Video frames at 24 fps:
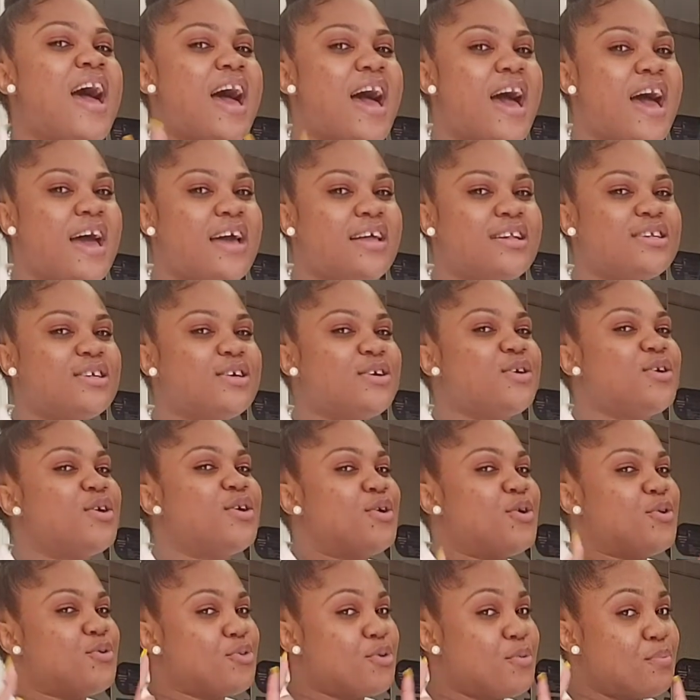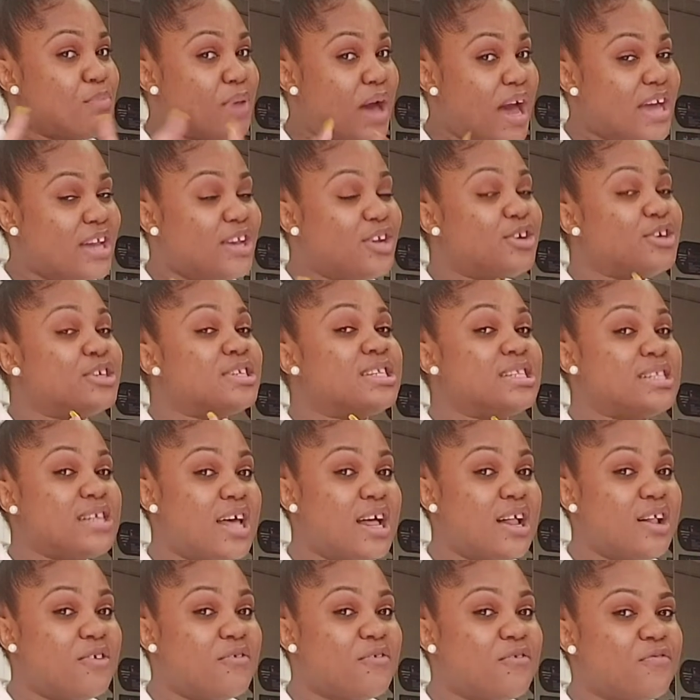and remind
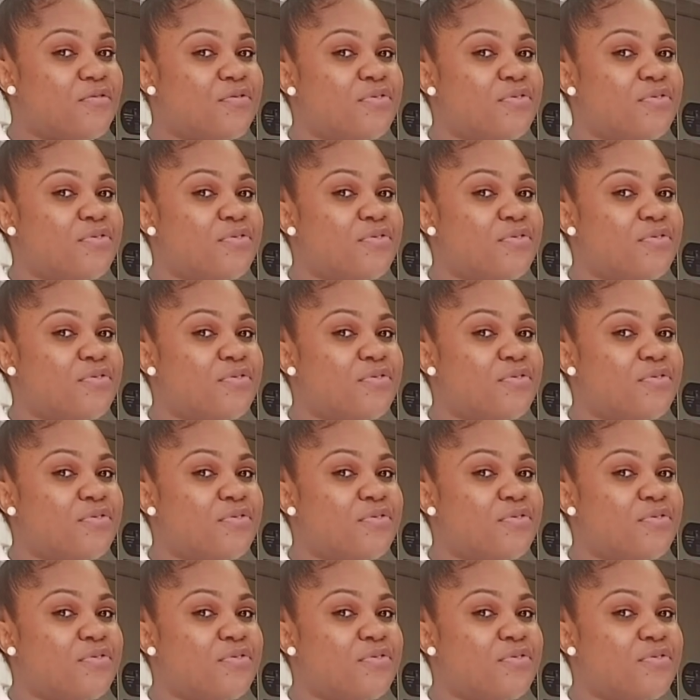yourself